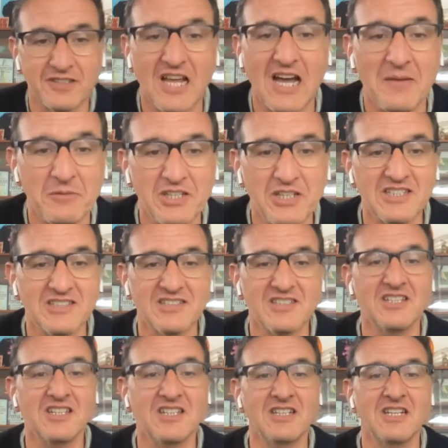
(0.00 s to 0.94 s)
nominally
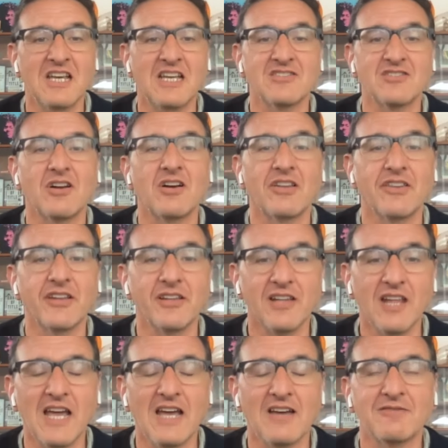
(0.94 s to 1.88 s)
seen as on the
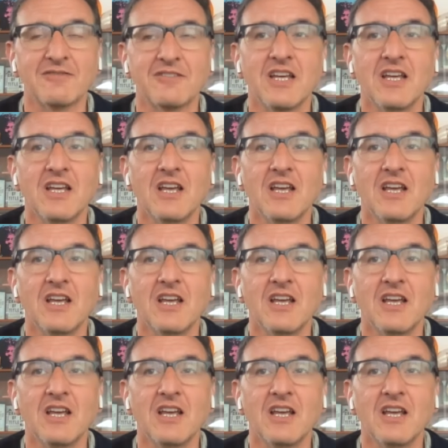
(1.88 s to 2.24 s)
left,